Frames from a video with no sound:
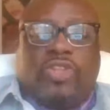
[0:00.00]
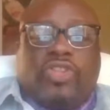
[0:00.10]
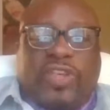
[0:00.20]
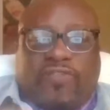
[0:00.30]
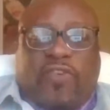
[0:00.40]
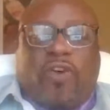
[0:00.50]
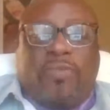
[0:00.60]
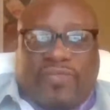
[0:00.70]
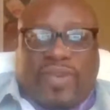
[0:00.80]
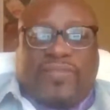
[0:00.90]
to
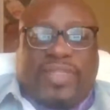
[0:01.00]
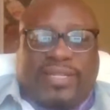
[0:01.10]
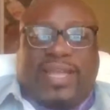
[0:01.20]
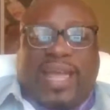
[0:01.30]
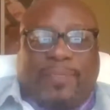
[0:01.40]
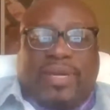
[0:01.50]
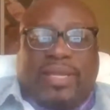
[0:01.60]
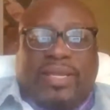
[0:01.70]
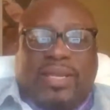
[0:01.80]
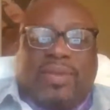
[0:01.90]
inform you of everything that's
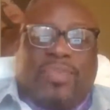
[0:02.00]
happening.